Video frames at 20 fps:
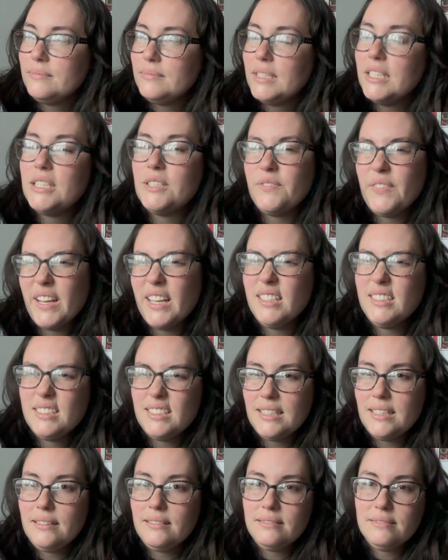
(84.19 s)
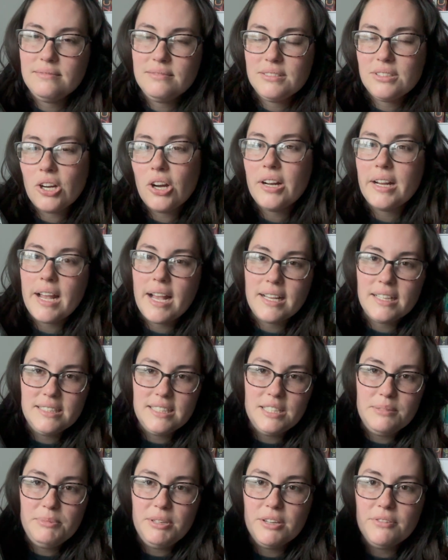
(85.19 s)
It's fantasy. Dark
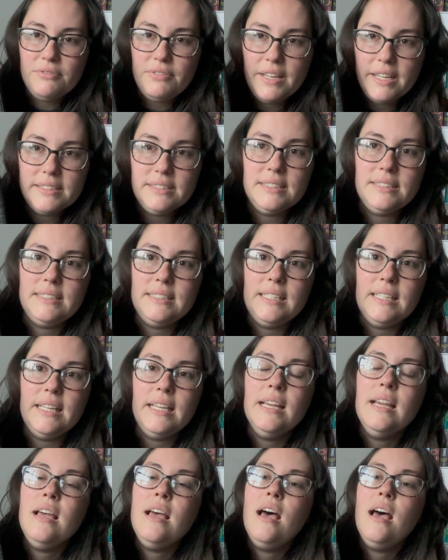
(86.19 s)
academia fantasy